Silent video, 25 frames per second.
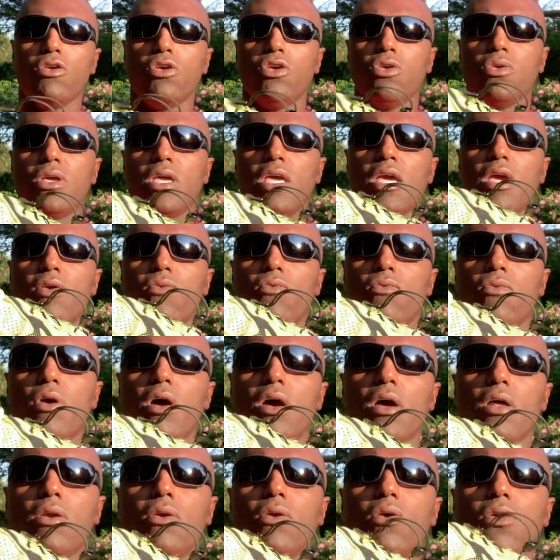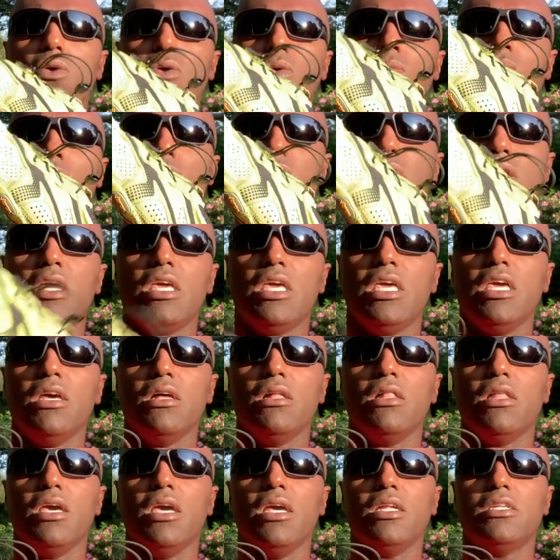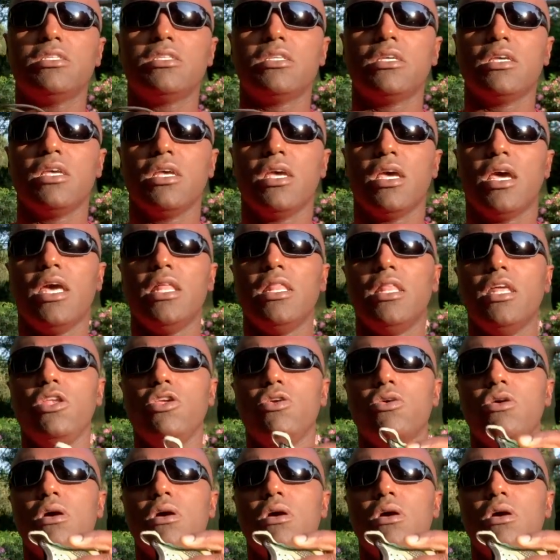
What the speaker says: You can't run where the heel hits and then you